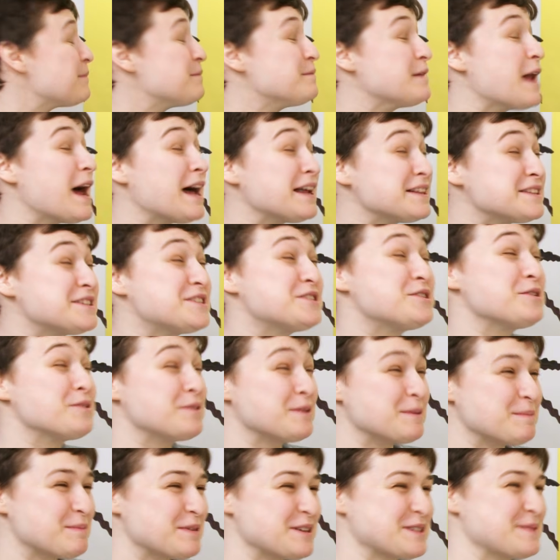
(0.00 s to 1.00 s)

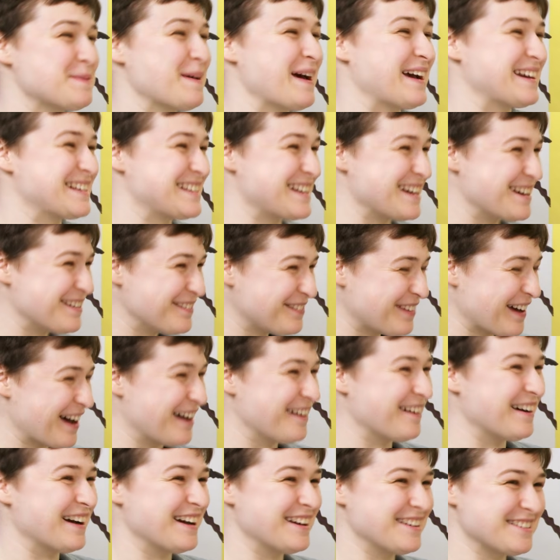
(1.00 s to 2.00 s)
non-student perspective,
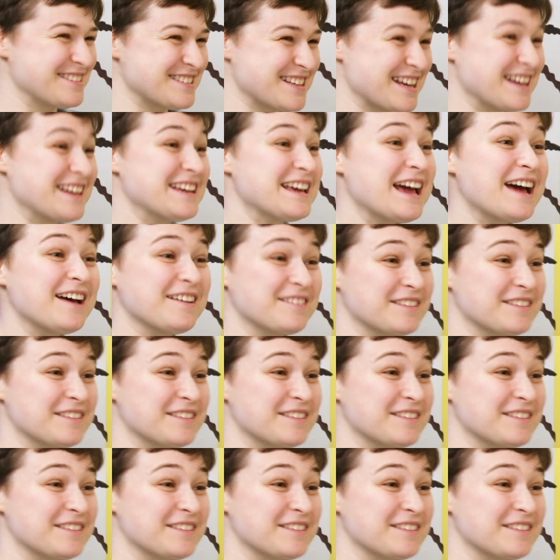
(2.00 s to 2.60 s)
how I use it. Yeah,